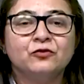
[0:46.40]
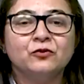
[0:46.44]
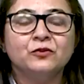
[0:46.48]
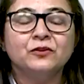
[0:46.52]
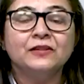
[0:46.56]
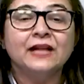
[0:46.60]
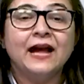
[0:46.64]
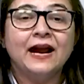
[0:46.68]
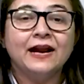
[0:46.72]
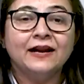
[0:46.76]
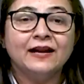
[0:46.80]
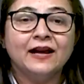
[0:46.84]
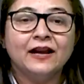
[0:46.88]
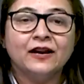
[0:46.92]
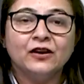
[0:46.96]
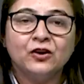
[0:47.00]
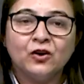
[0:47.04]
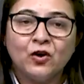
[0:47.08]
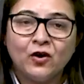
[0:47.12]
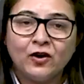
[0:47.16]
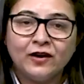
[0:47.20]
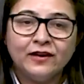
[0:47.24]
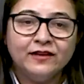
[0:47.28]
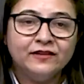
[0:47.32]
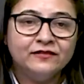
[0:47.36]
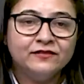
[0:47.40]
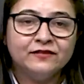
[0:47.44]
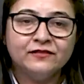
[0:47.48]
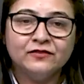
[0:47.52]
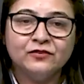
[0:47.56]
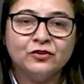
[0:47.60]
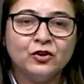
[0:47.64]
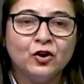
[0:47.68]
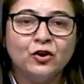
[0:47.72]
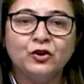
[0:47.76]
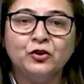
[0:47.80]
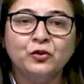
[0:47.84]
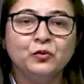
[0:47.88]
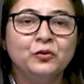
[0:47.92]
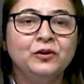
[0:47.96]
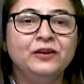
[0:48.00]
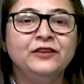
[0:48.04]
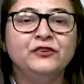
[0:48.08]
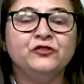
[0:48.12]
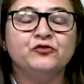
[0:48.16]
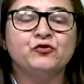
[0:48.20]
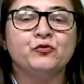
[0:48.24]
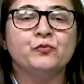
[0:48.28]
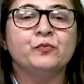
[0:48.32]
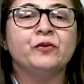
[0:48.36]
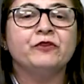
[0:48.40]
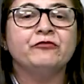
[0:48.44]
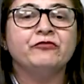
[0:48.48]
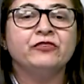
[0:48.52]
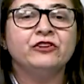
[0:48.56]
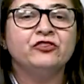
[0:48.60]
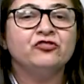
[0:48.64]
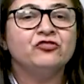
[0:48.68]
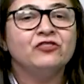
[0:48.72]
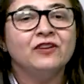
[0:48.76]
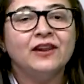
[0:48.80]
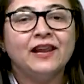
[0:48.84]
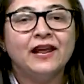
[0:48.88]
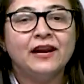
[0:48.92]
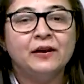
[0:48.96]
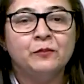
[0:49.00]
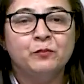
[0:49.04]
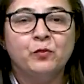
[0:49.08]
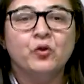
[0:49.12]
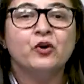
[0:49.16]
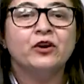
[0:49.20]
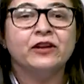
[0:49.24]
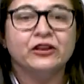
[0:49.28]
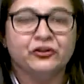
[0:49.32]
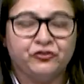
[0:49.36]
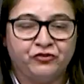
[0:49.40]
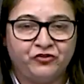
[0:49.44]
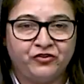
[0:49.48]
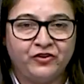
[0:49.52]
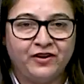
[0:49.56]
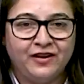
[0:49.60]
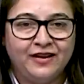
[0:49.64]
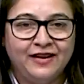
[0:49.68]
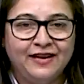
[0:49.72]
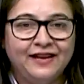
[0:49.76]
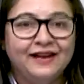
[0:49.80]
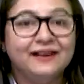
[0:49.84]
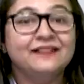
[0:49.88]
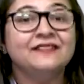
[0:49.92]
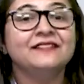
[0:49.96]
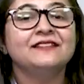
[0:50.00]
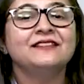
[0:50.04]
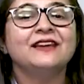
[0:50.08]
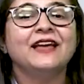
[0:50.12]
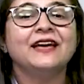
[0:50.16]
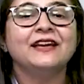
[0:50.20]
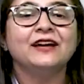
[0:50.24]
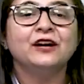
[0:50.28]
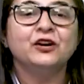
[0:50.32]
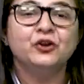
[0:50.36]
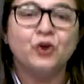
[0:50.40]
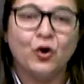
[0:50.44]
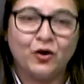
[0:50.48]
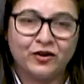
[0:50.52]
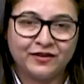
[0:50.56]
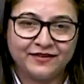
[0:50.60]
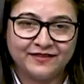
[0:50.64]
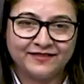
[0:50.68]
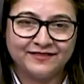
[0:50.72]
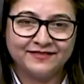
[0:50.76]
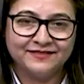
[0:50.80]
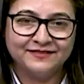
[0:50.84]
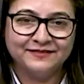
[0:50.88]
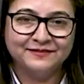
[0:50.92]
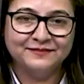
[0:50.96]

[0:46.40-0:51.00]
so that our knowledge is not only superficial and bookish, it is like a doctor.